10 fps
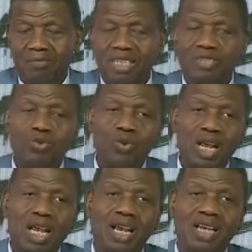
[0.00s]
But
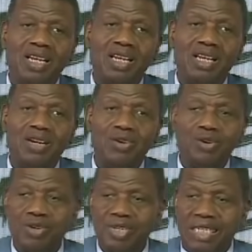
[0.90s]
when a
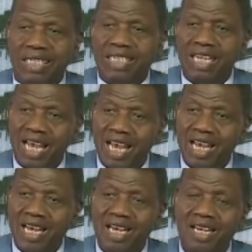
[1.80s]
load is
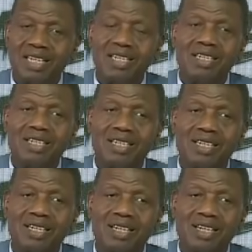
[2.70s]
there,
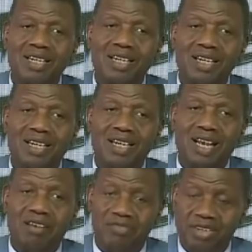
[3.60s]

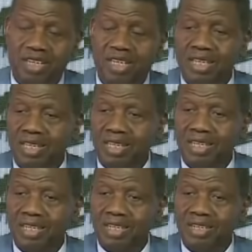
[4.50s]
heavy,
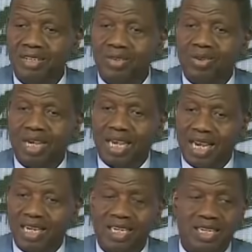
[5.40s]
you are
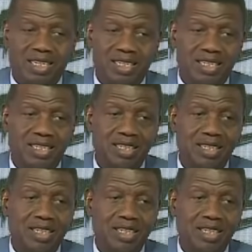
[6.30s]
carrying it,